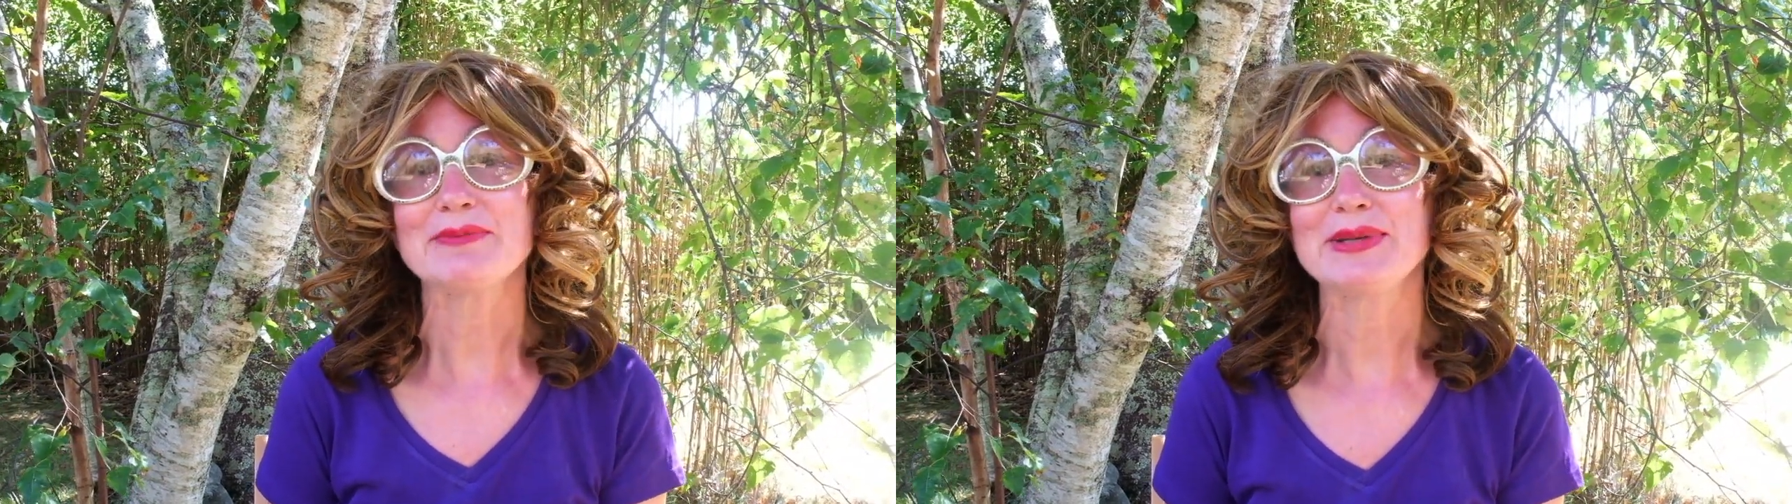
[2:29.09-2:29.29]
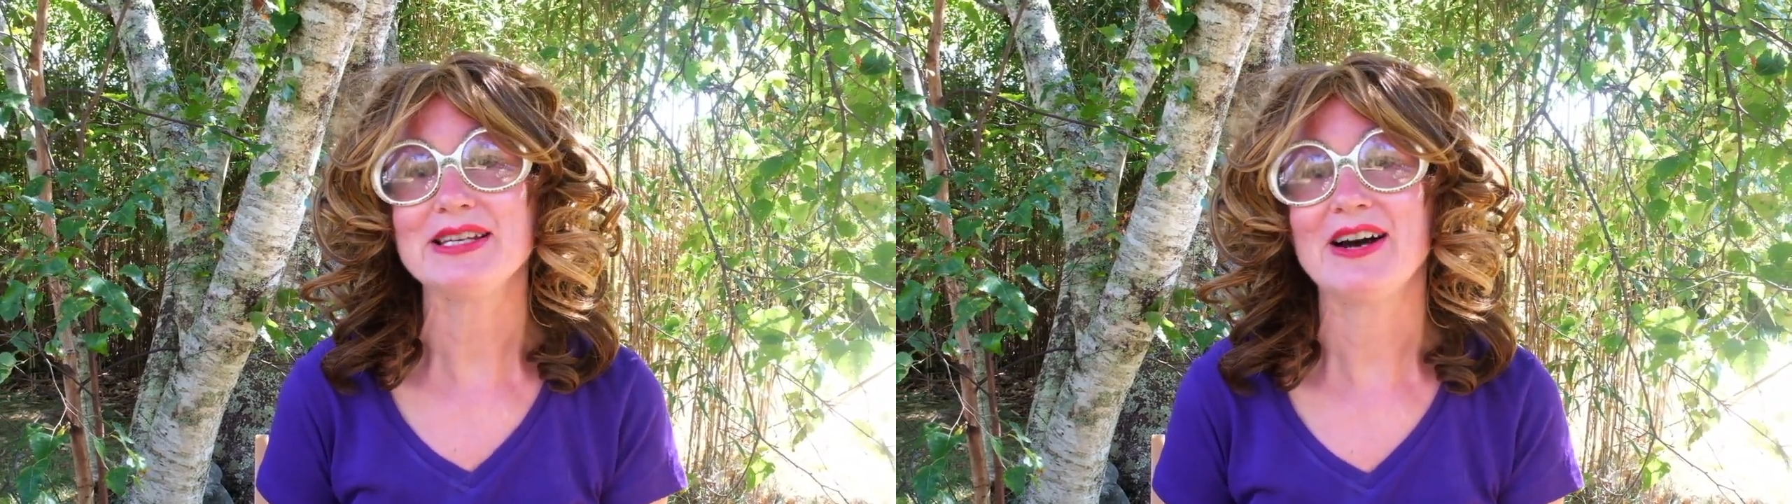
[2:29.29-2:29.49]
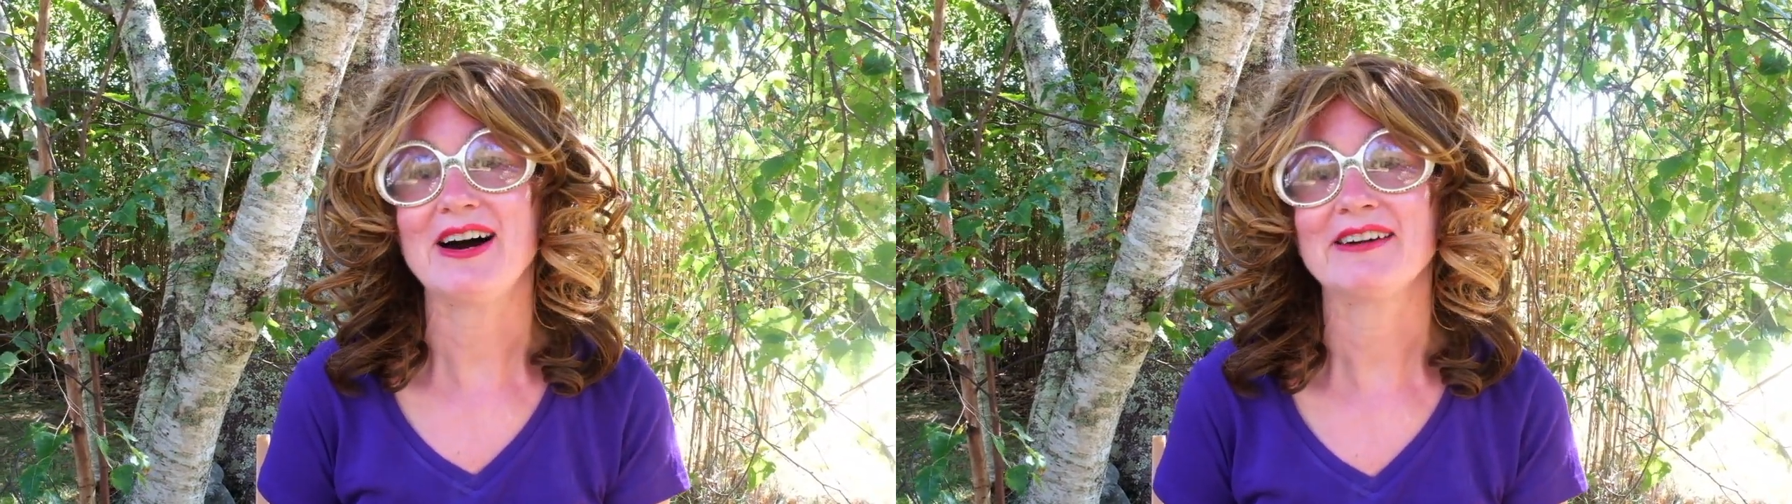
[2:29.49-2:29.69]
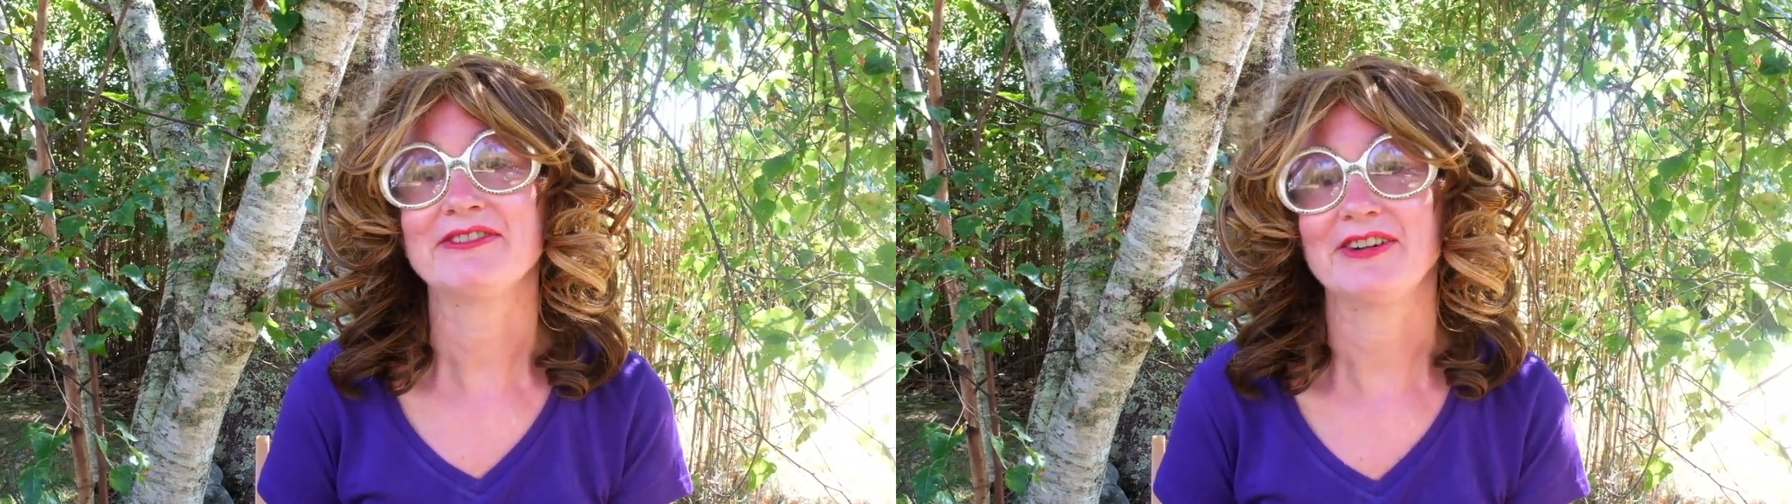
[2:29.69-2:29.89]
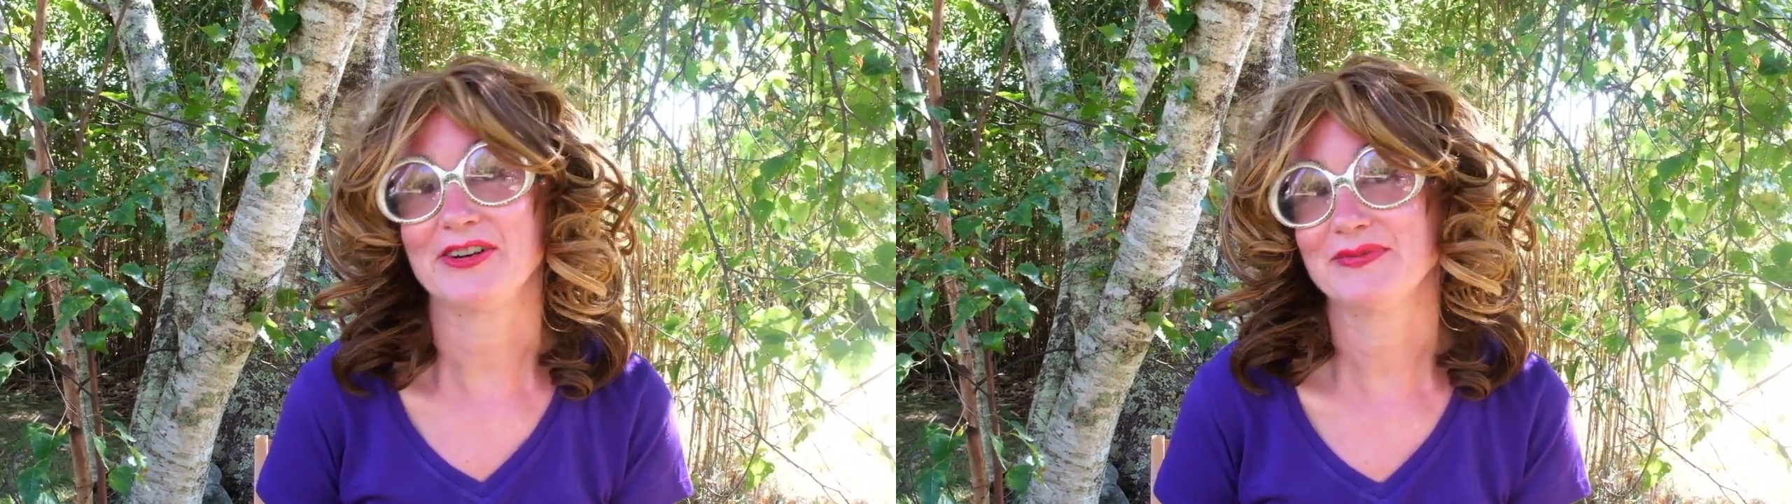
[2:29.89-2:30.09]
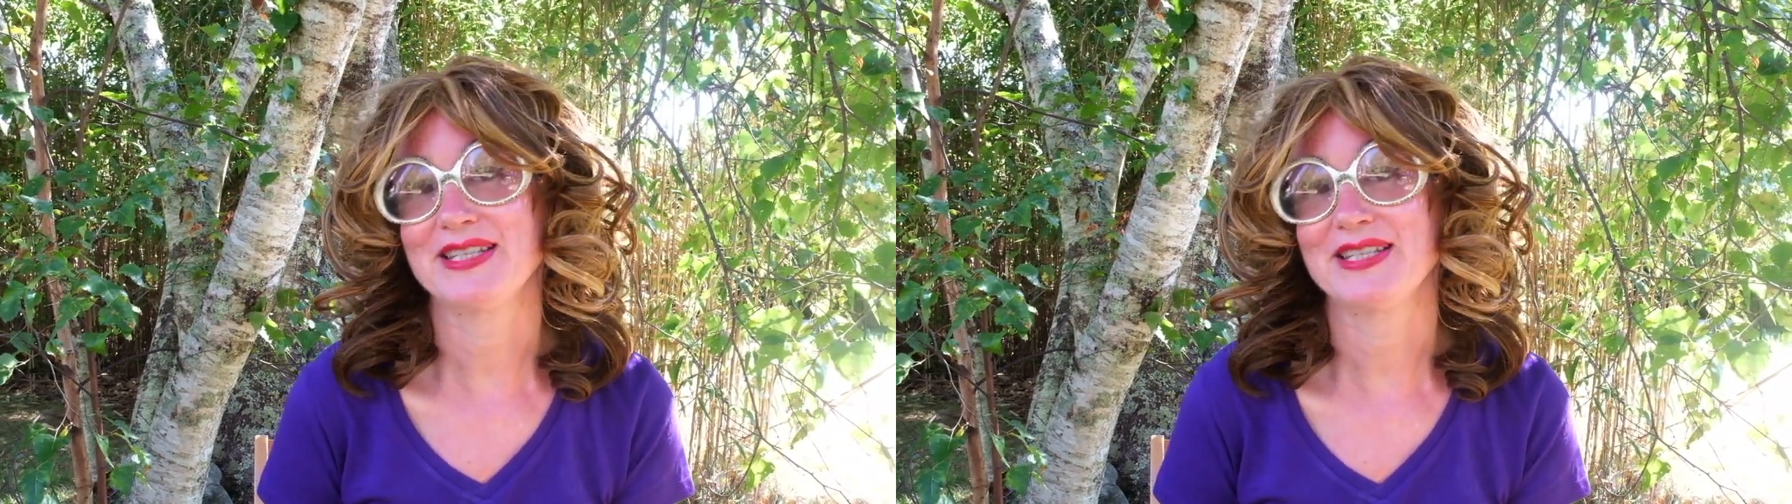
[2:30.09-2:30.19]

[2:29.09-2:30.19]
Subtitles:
PR firm